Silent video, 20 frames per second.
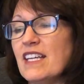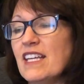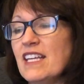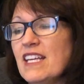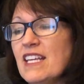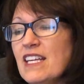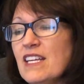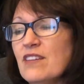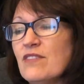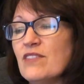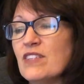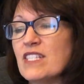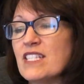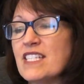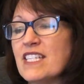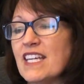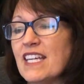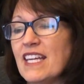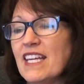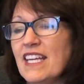even
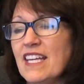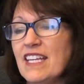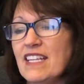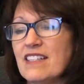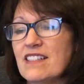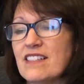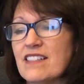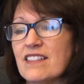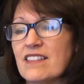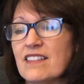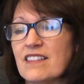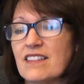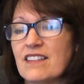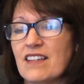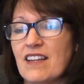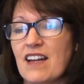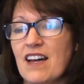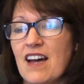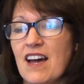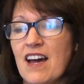to eat.
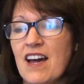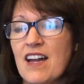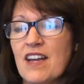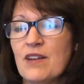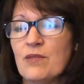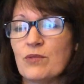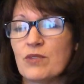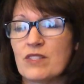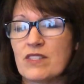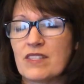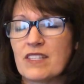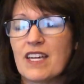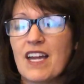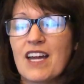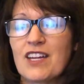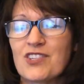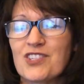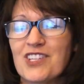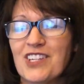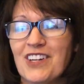I was
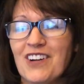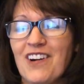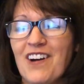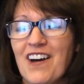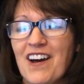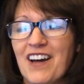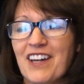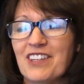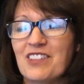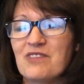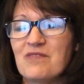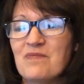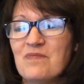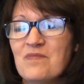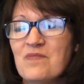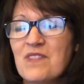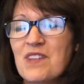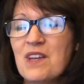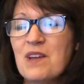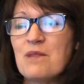catching on,
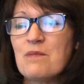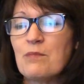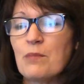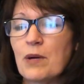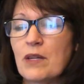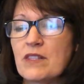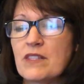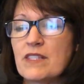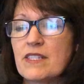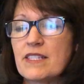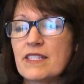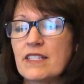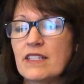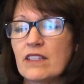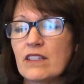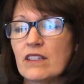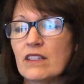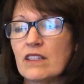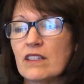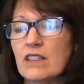but
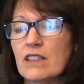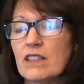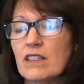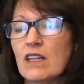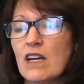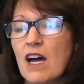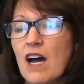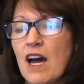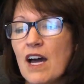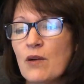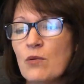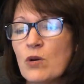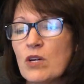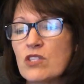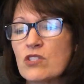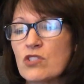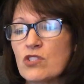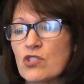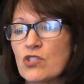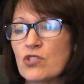still, I
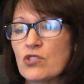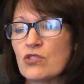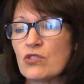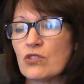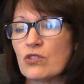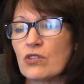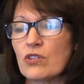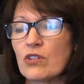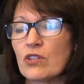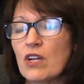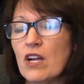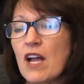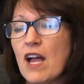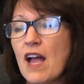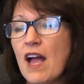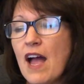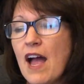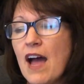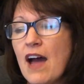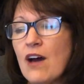wasn't sure
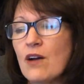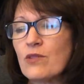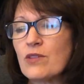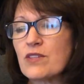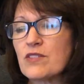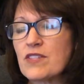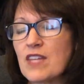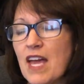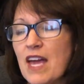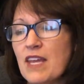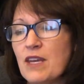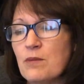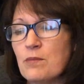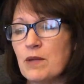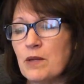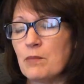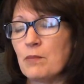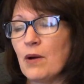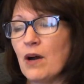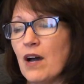how this
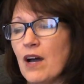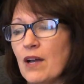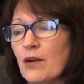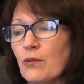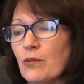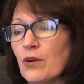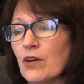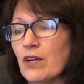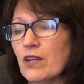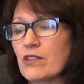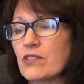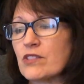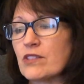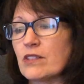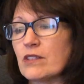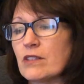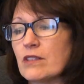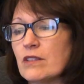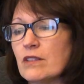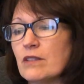enemy pie worked.
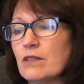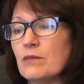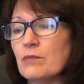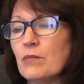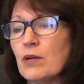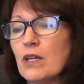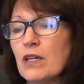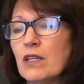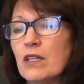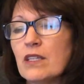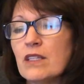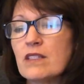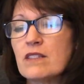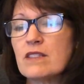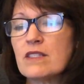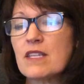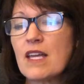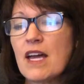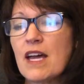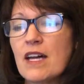But
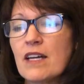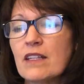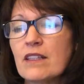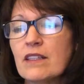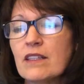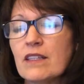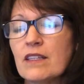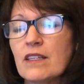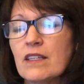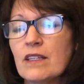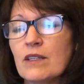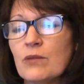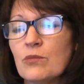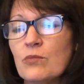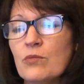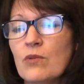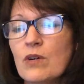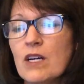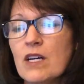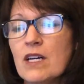exactly
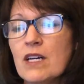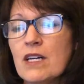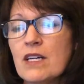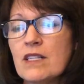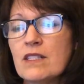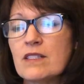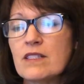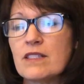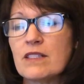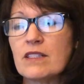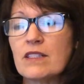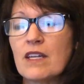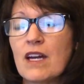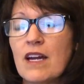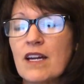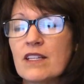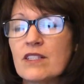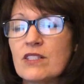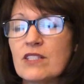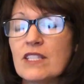what did
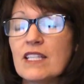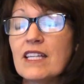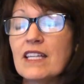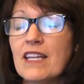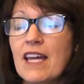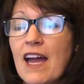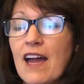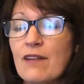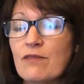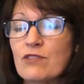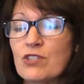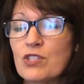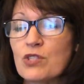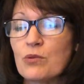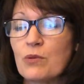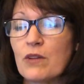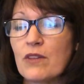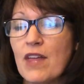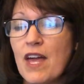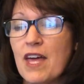it have to do
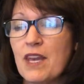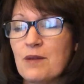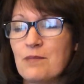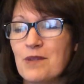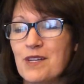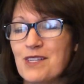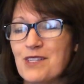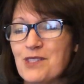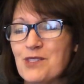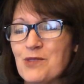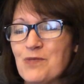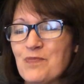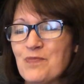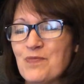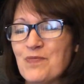with enemies?